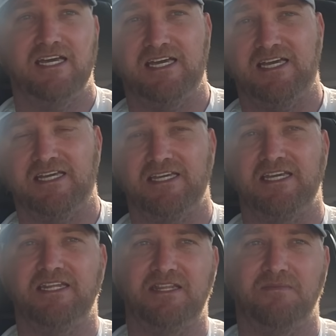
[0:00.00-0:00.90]
and
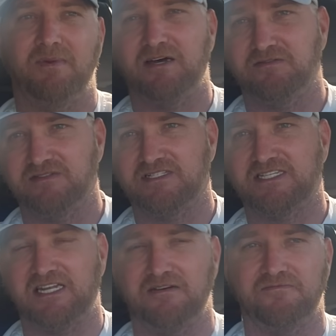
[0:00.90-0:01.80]
getting the mountain
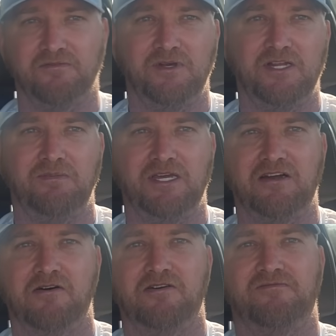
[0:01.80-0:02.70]
set up for me to be
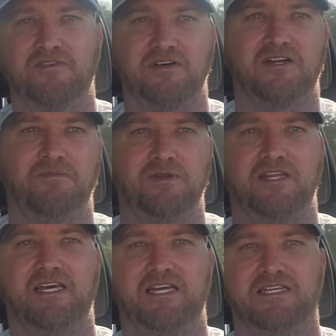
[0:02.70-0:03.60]
gone for a couple
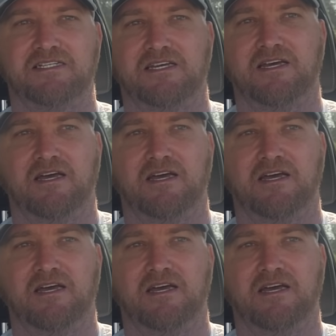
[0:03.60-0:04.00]
of days.